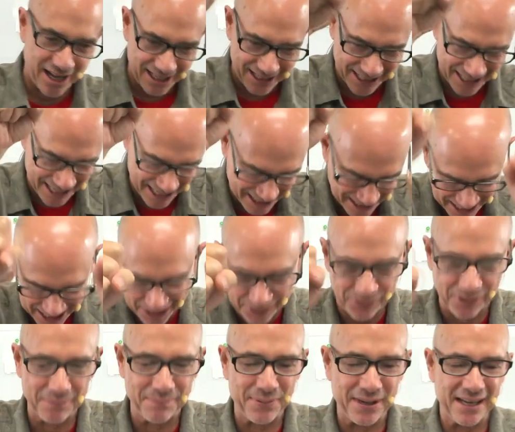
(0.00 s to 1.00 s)
Lolly. Thanks
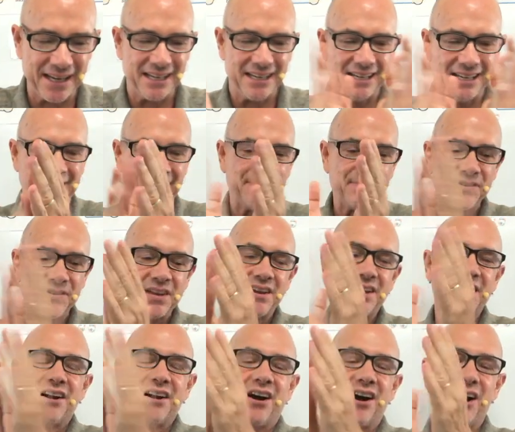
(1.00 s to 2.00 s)
for being here.
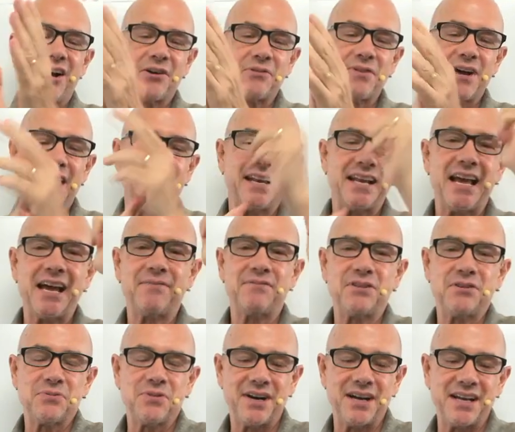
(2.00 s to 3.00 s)
All right,
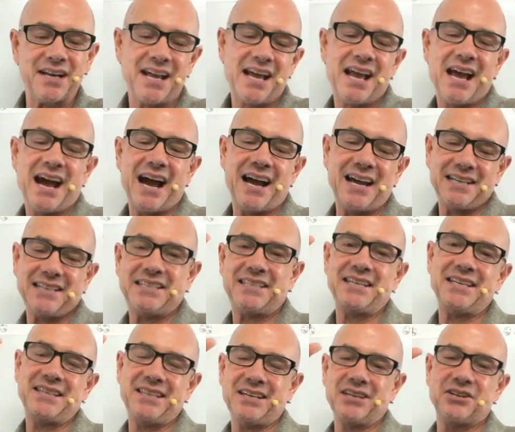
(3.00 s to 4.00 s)
everyone. I see
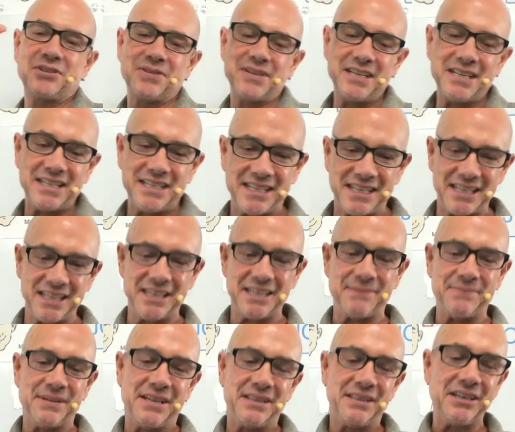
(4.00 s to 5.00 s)
the green
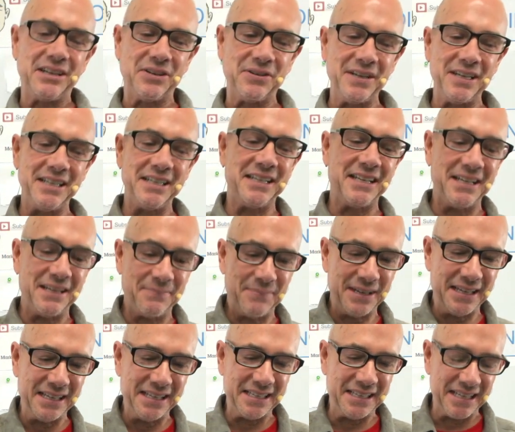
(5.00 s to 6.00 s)
team. The green team
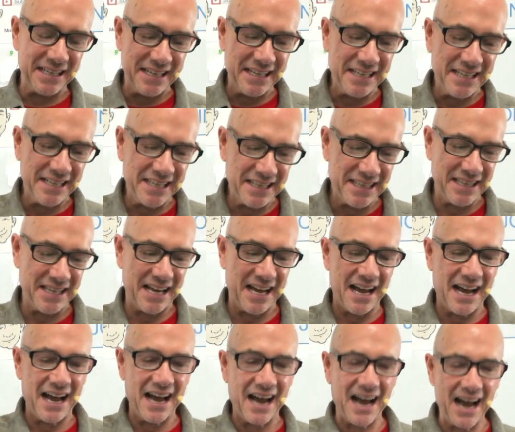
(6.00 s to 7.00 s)
is in the
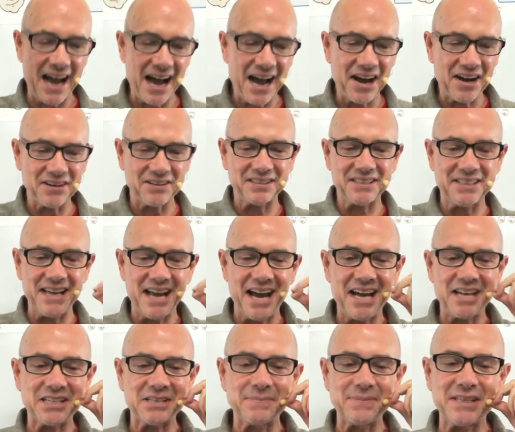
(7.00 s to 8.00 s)
house.
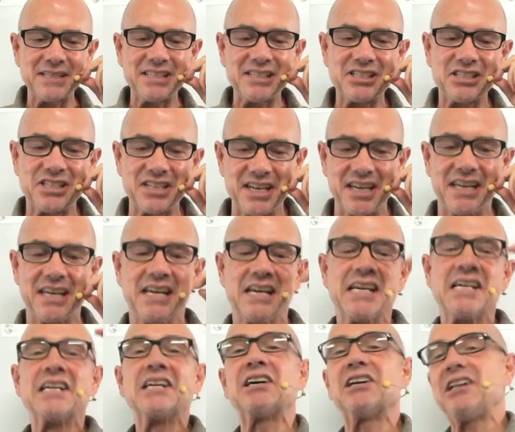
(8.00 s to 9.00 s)
Yes, Mrs. G,
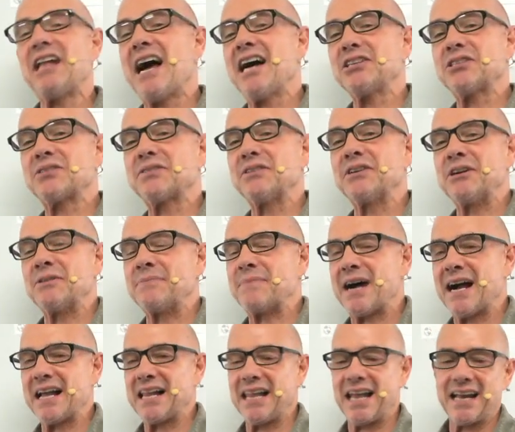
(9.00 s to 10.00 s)
classroom.
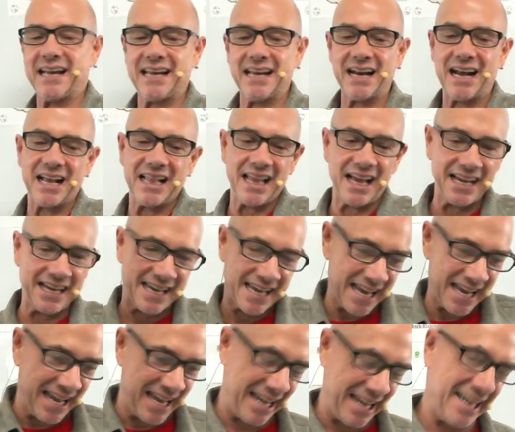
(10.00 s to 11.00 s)
I like it. I like
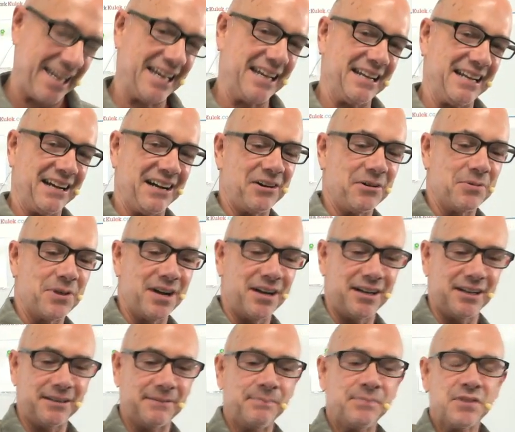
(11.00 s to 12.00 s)
it. Oh,
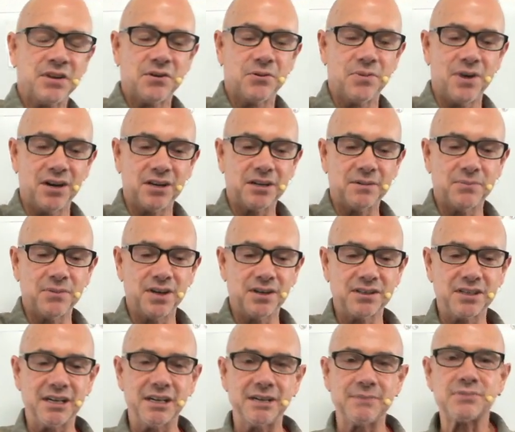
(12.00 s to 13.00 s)
well, welcome,
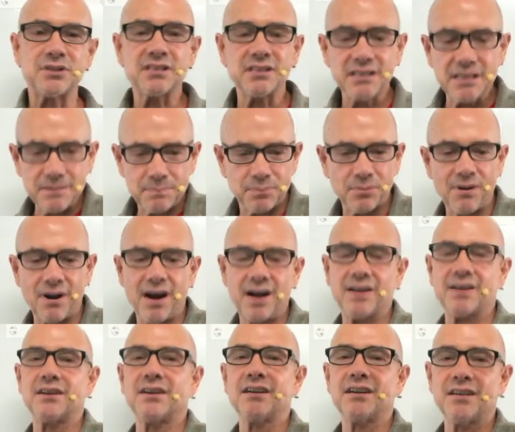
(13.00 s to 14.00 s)
welcome.
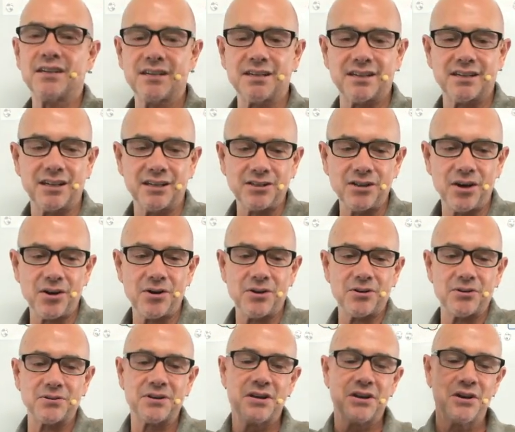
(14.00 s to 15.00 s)
Sleepwalker.
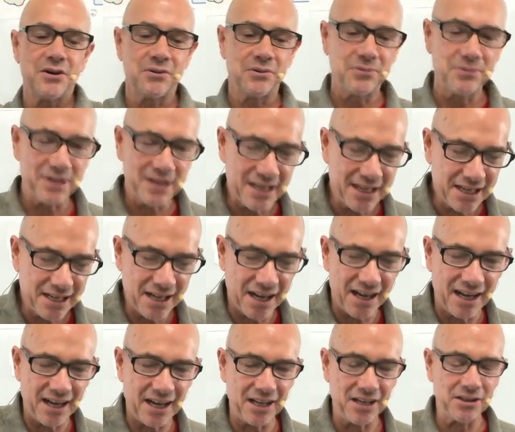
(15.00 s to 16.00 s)
Hello.
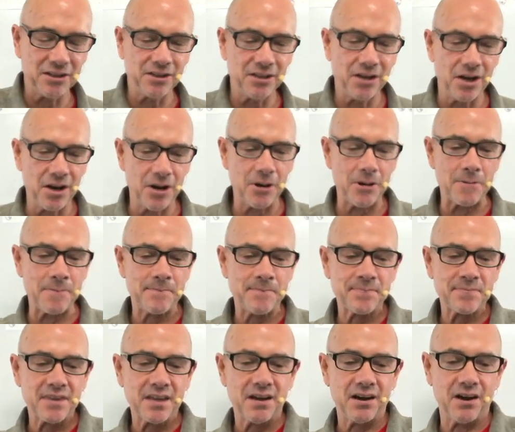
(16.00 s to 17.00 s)
Rita, hello.
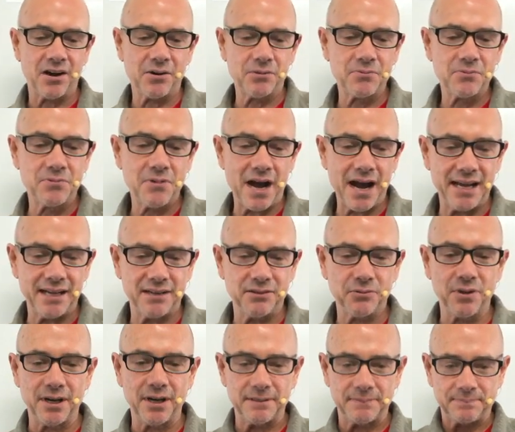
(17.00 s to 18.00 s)
All right.
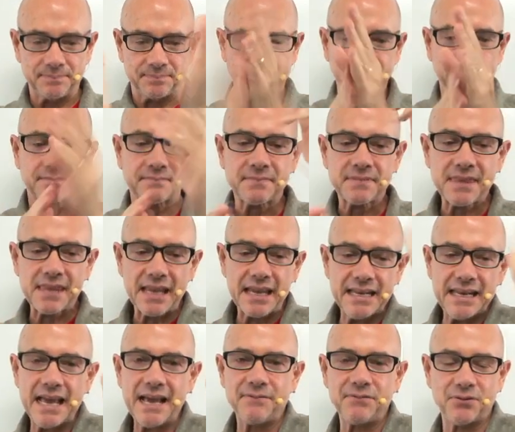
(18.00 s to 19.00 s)
Well,
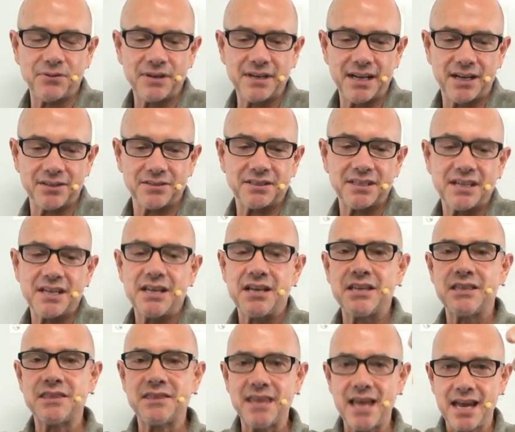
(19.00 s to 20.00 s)
and everyone else,
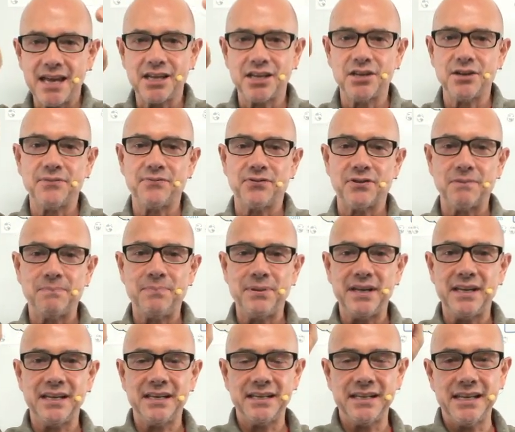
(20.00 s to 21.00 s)
thank you for
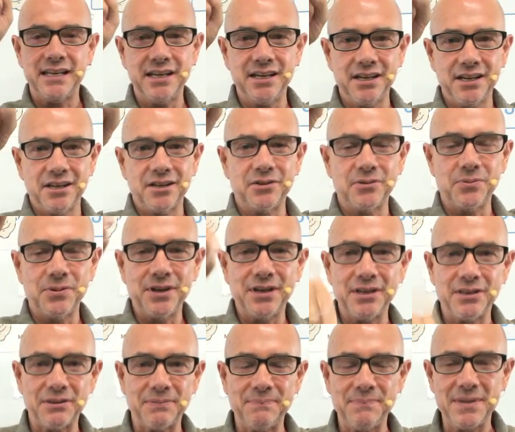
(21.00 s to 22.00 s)
being here
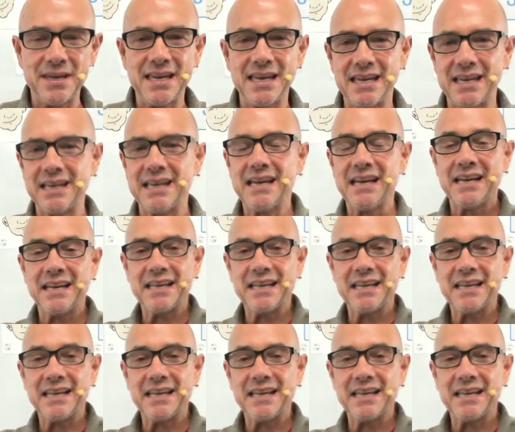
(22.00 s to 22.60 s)
with me.